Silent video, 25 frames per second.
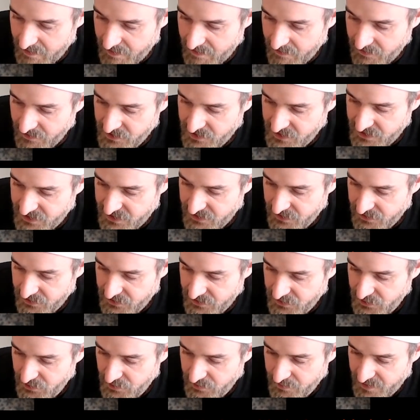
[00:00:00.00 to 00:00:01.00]
Which is so
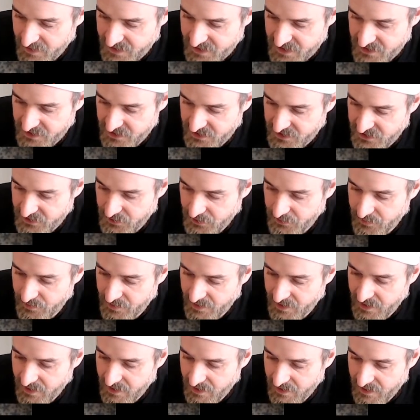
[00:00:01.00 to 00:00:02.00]
stupid. It's such a
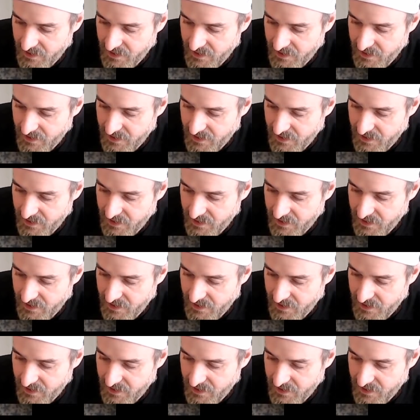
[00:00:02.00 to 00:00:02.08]
stupid